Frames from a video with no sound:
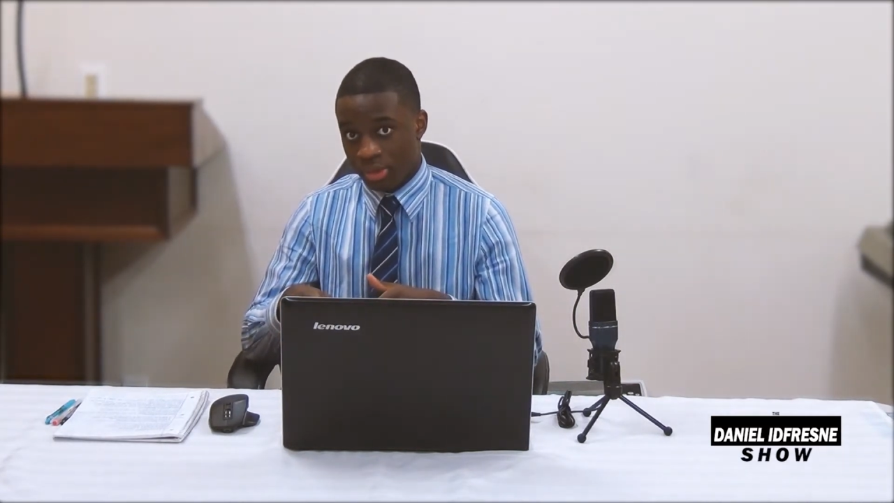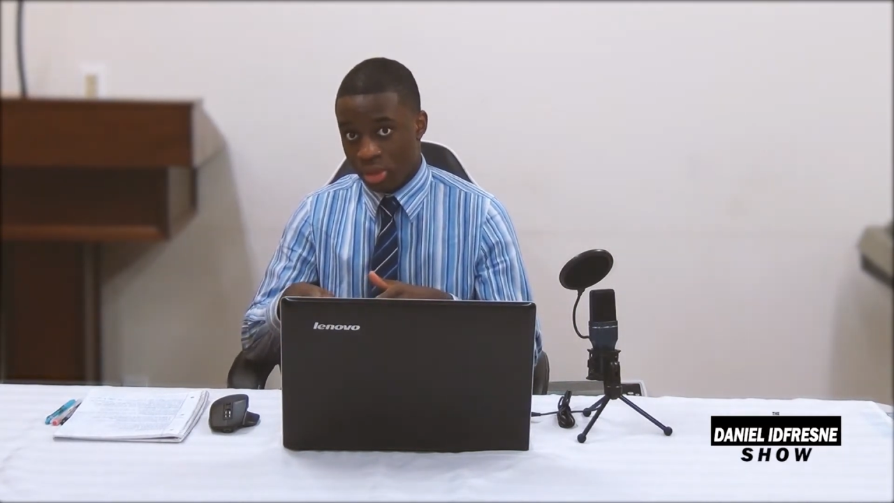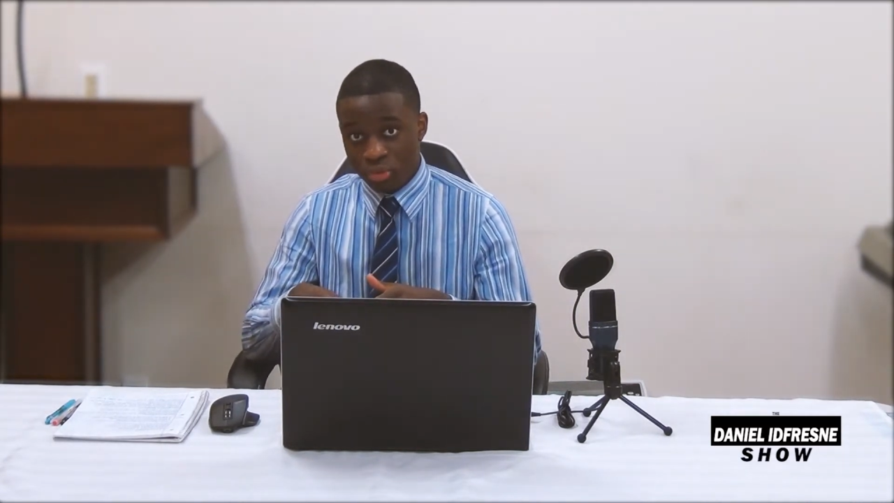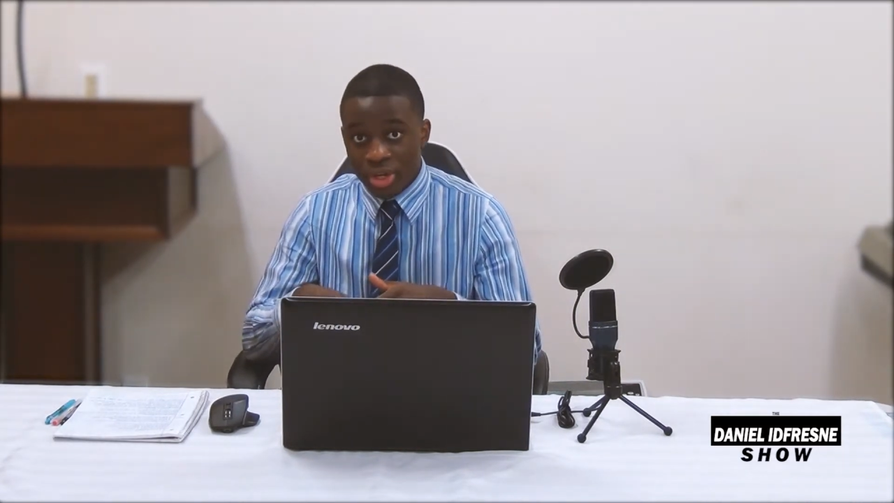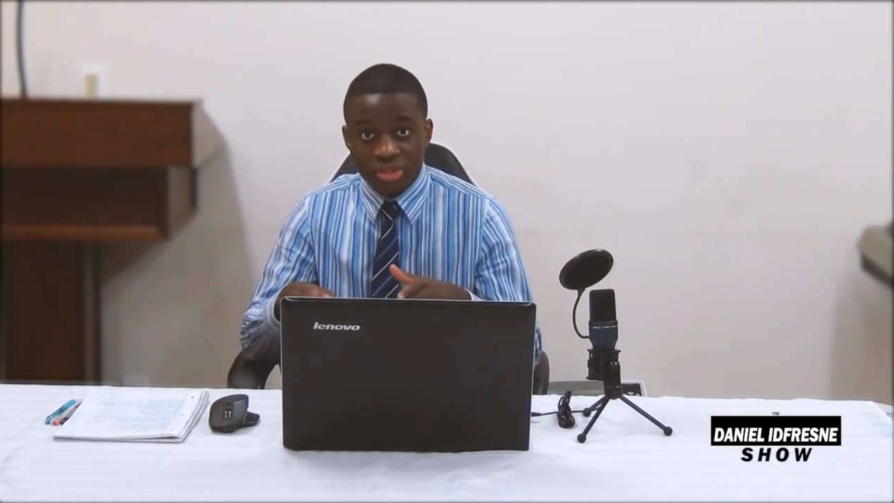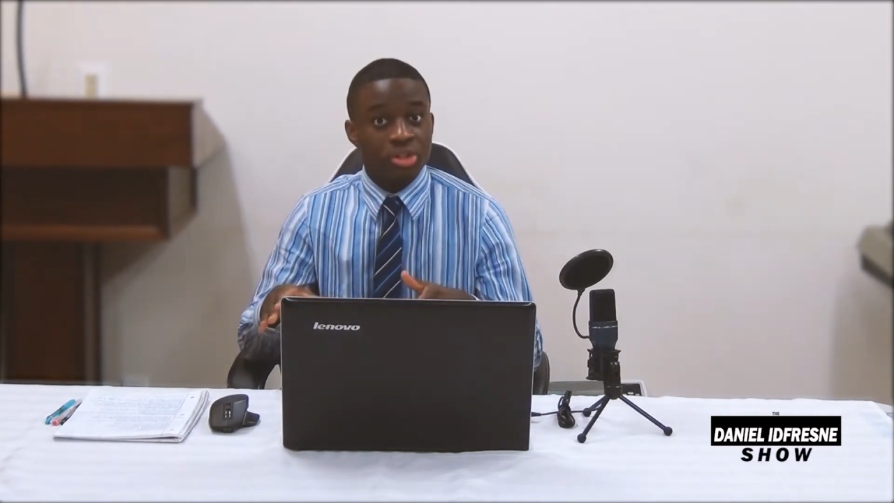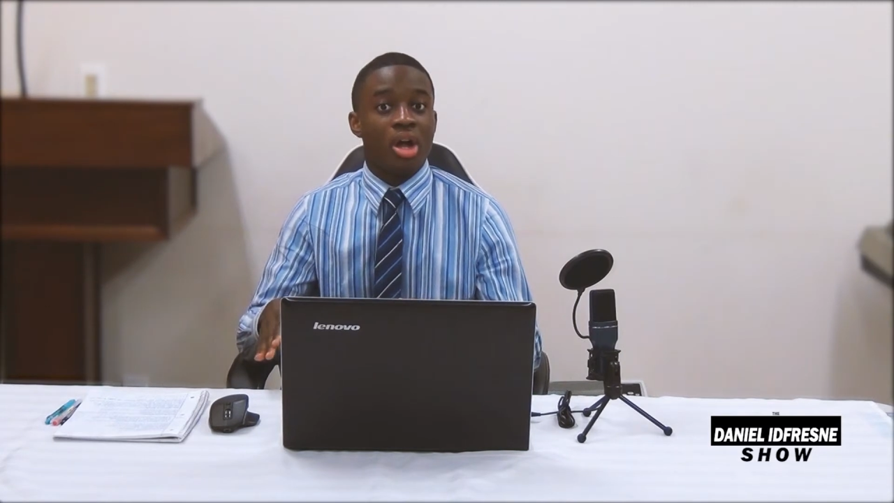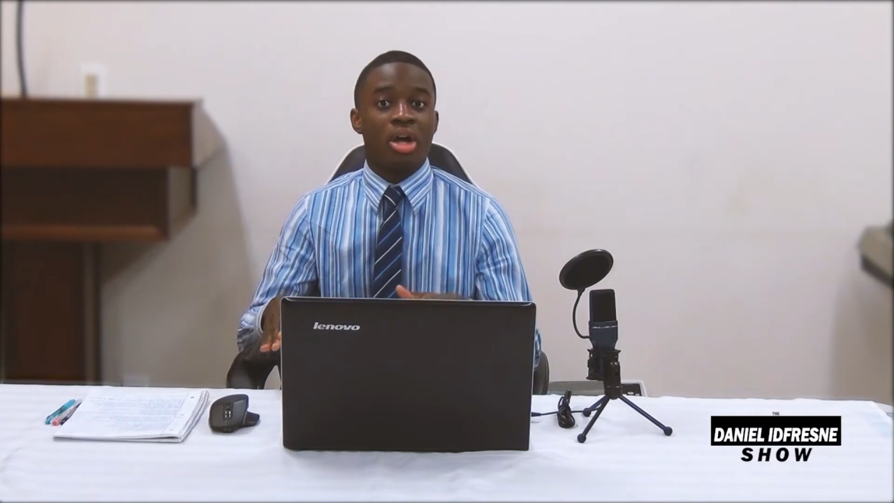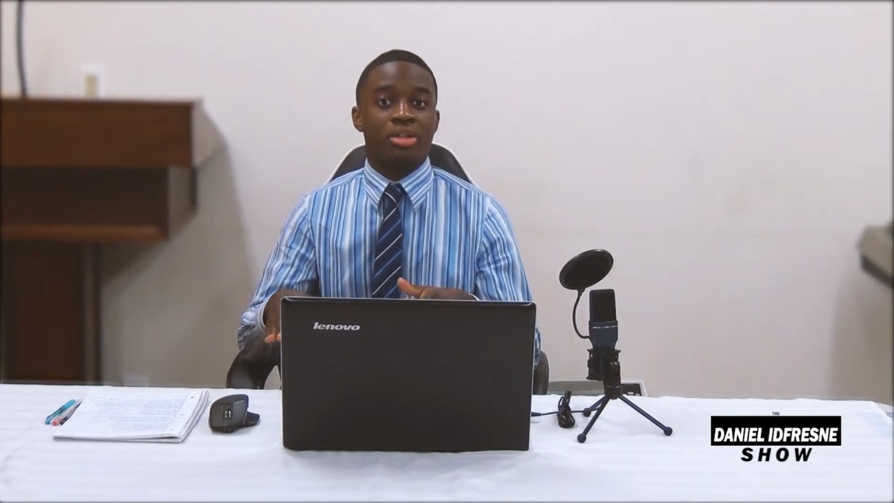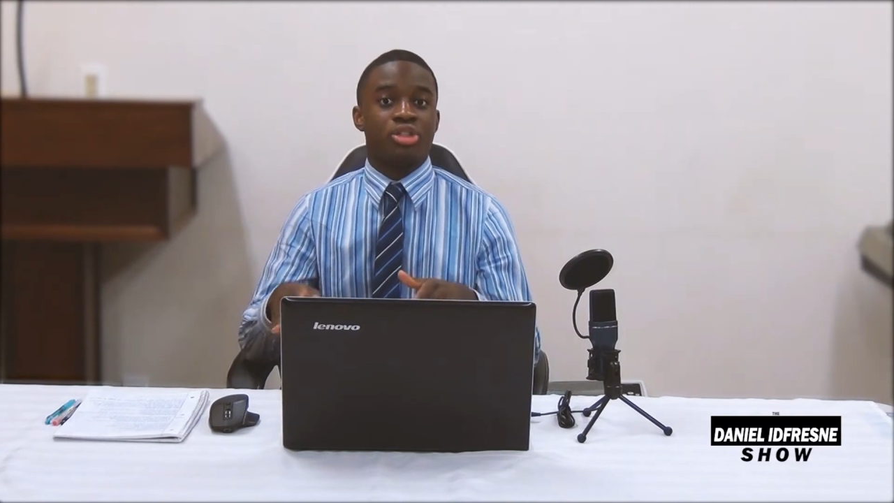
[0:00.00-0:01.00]
Your rights are
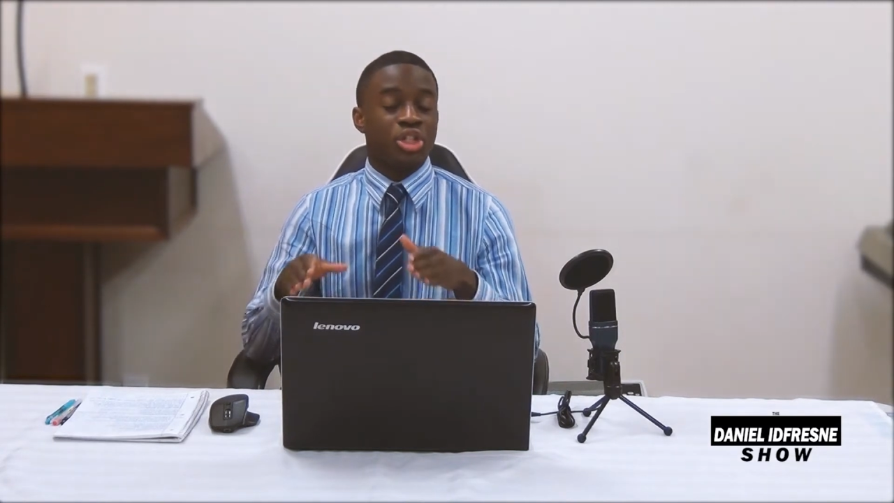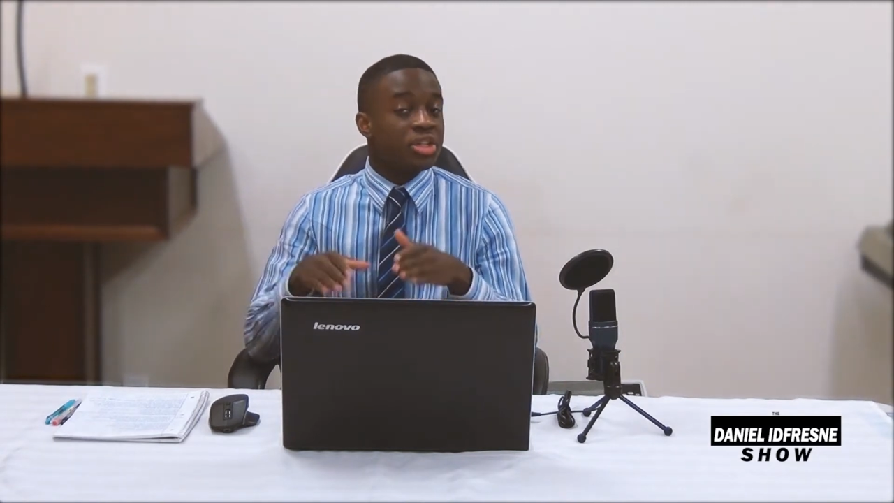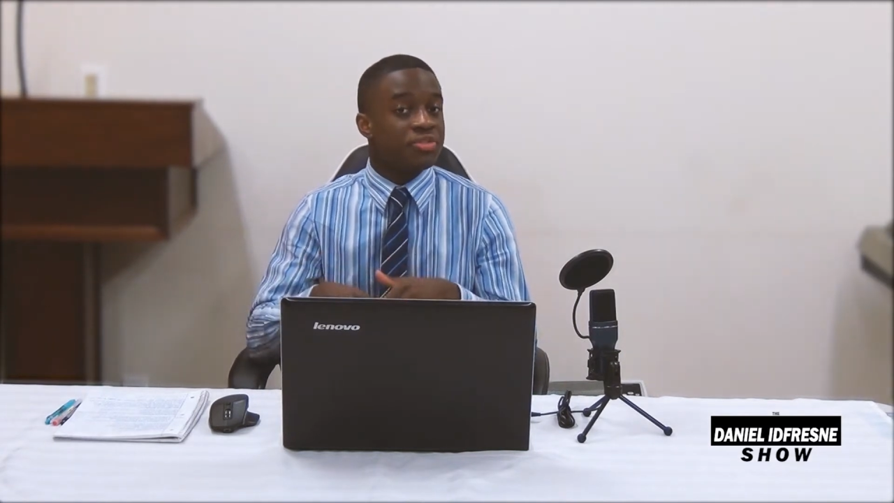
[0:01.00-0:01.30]
gone just